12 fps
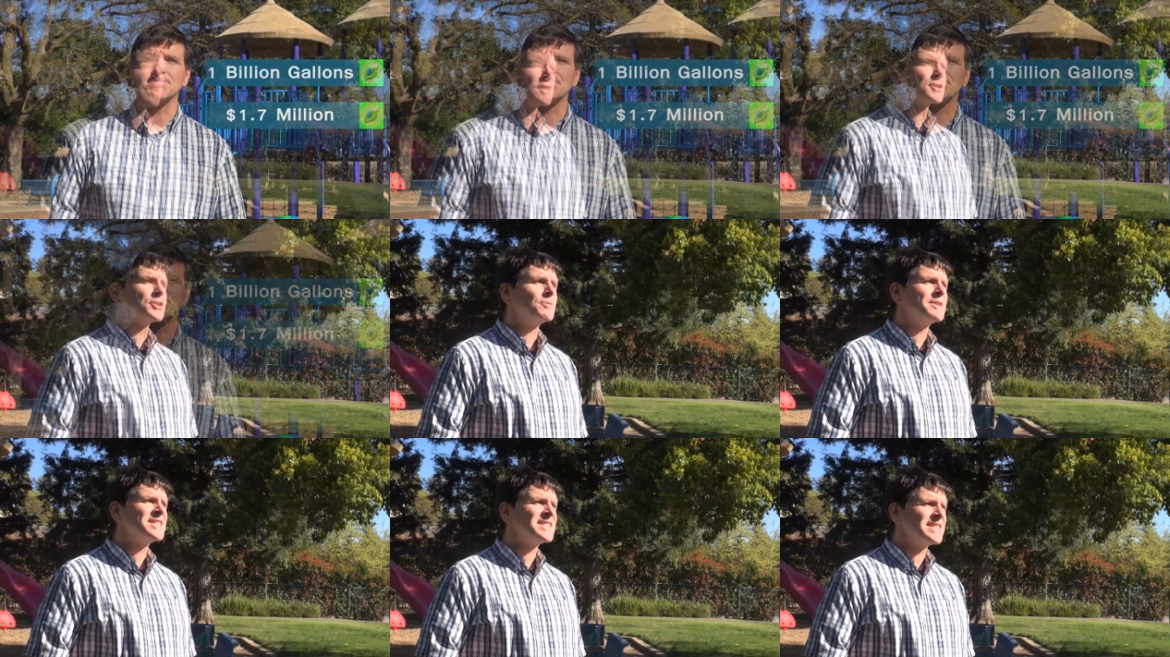
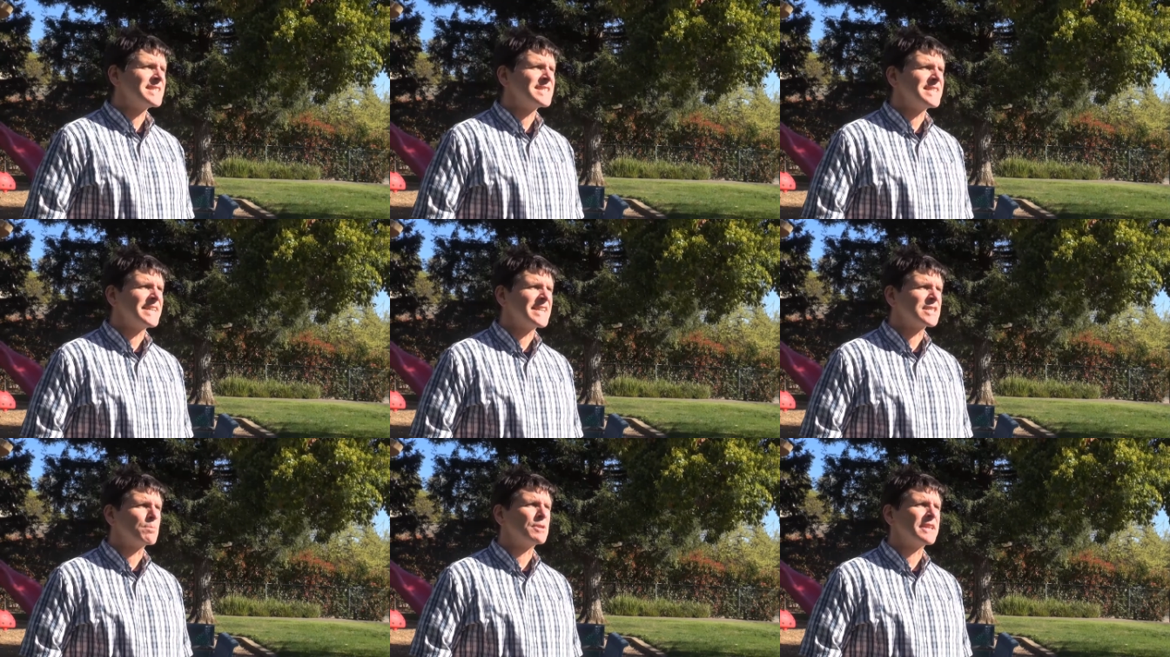Cosumnes CSD
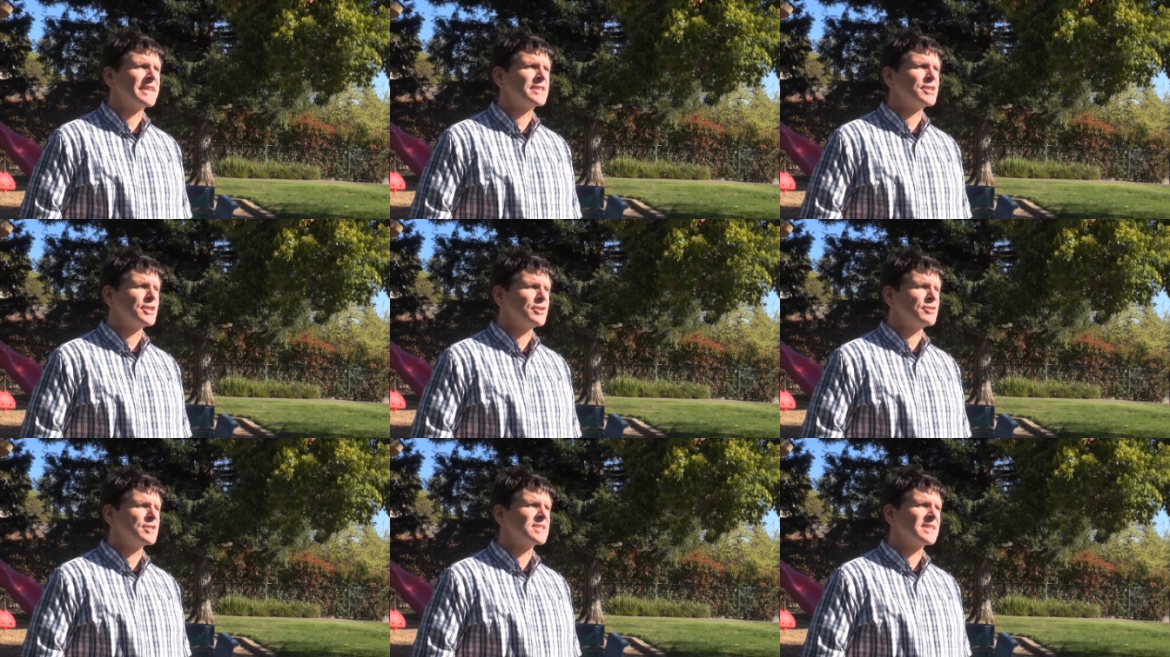has a plan to
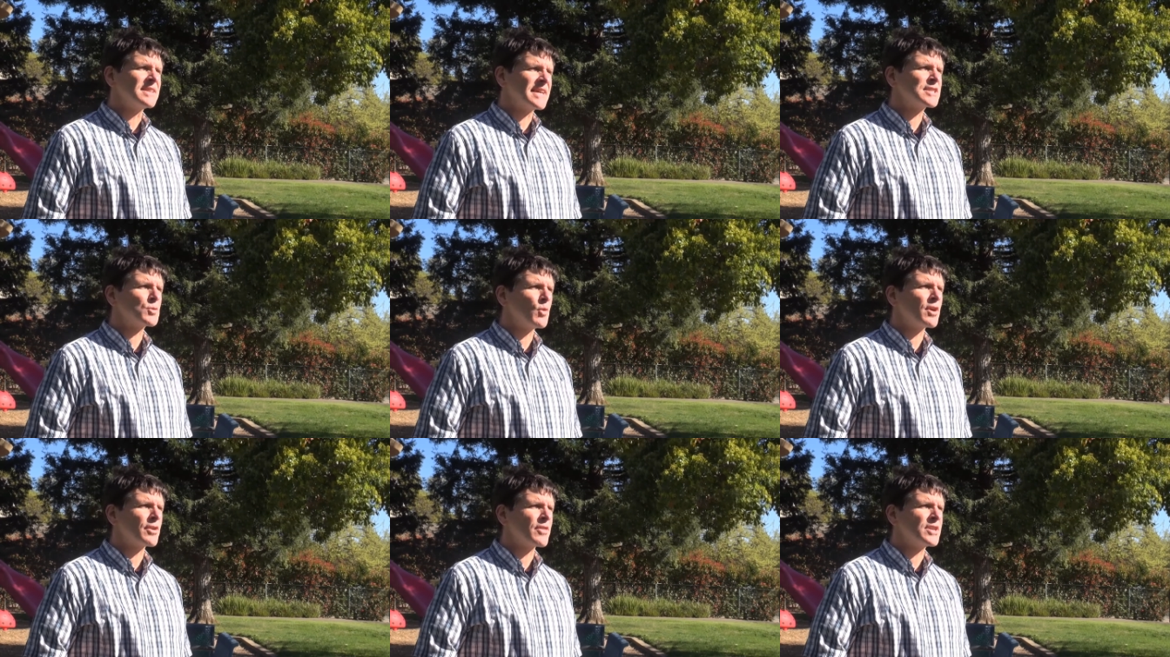use less
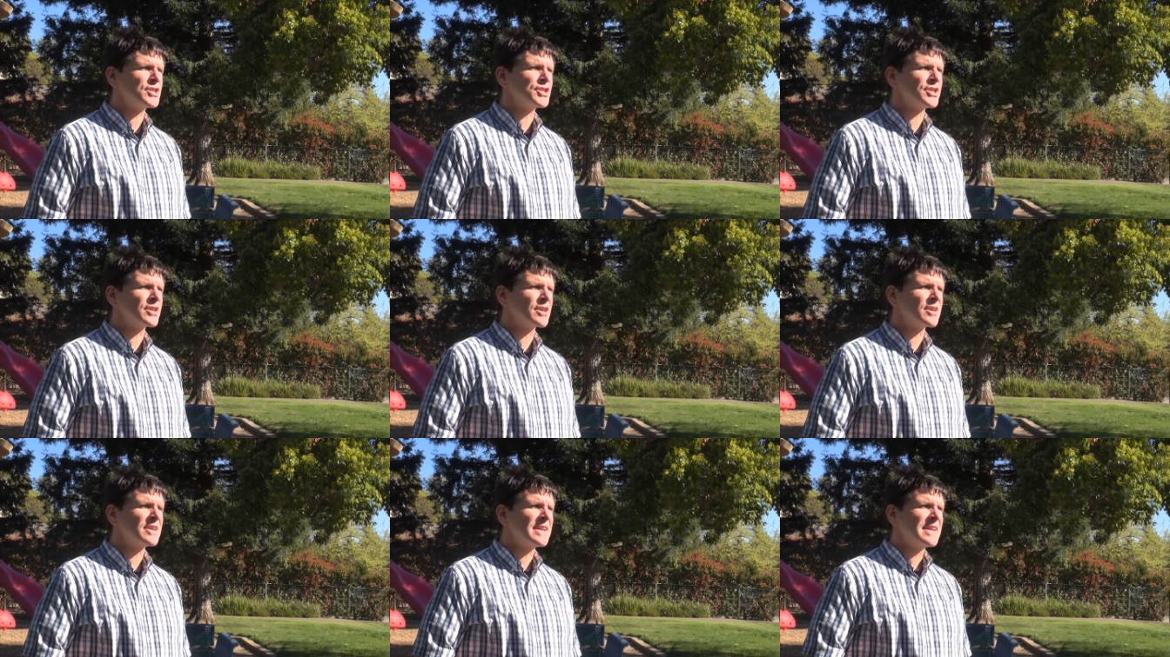water this
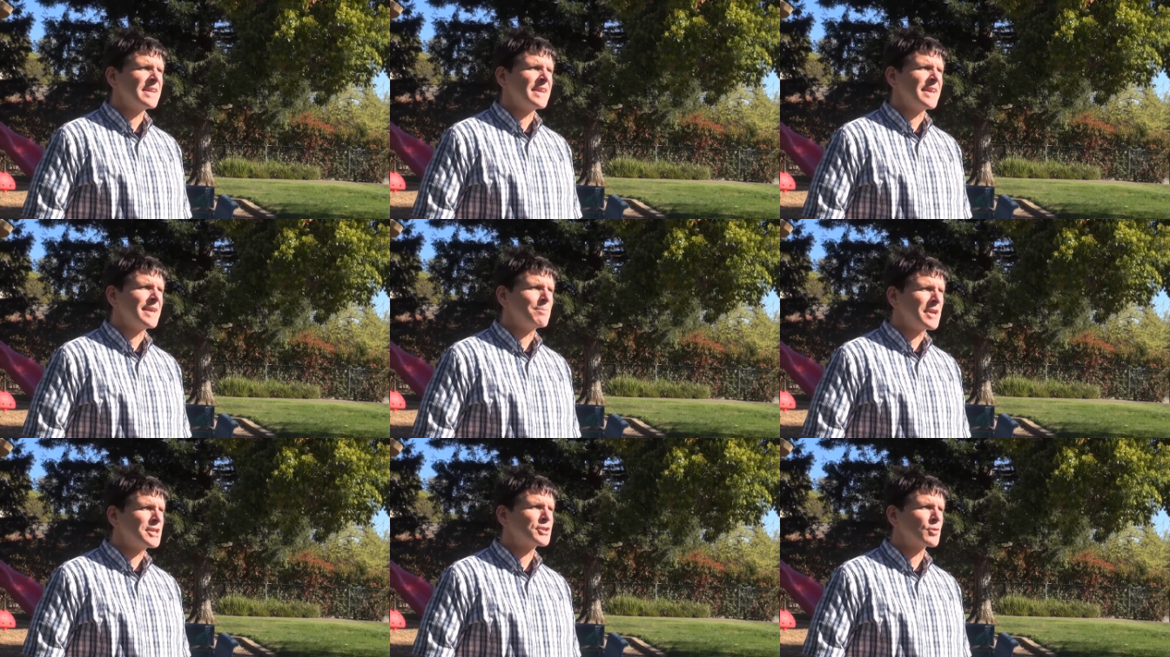year
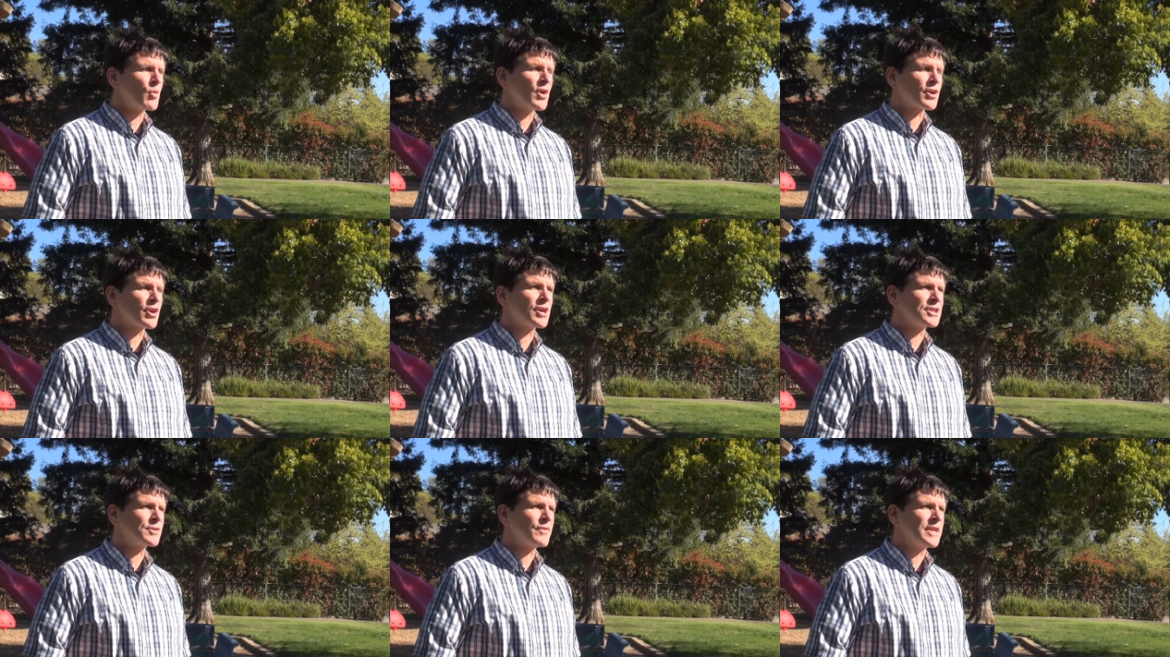and make sure water
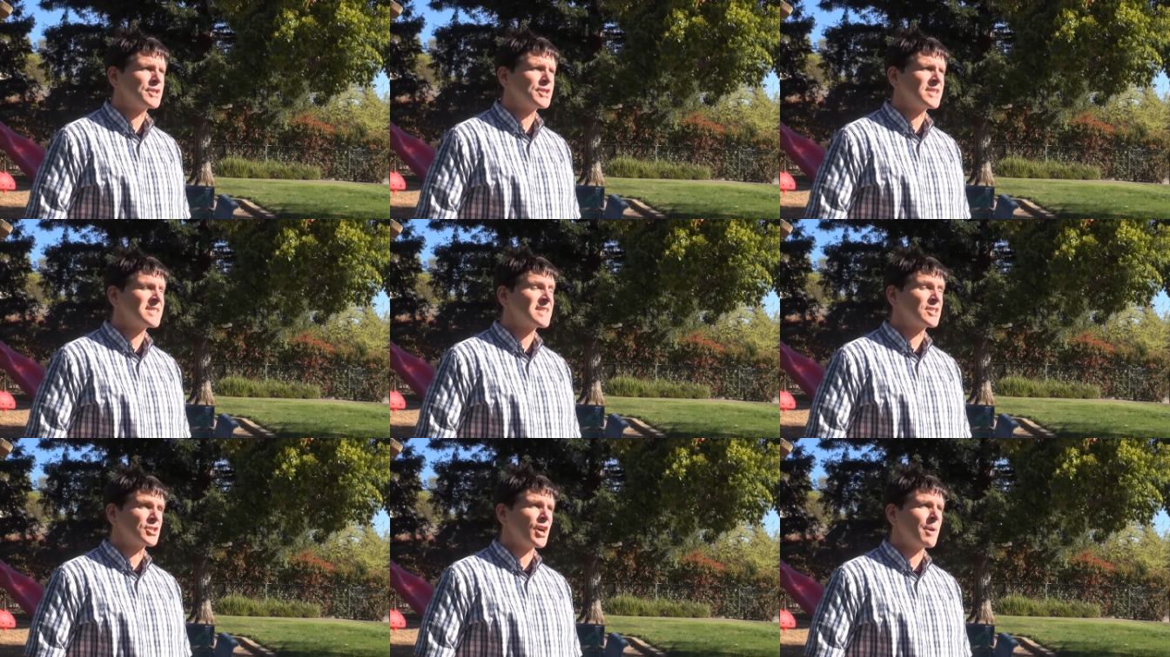conservation is
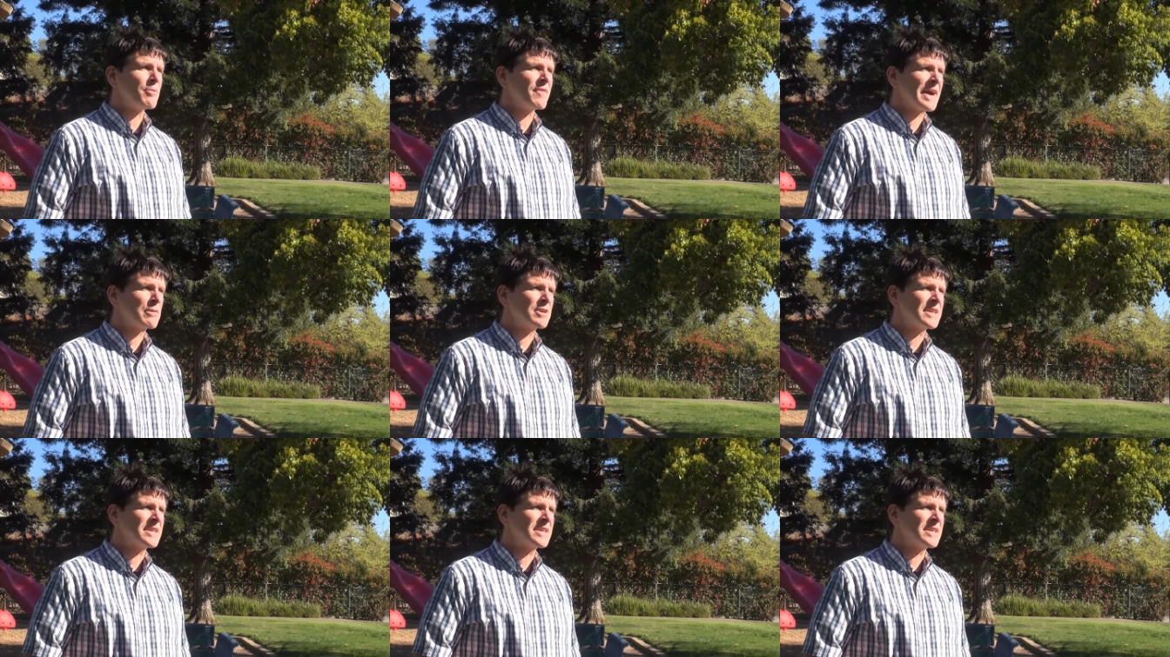at the top of our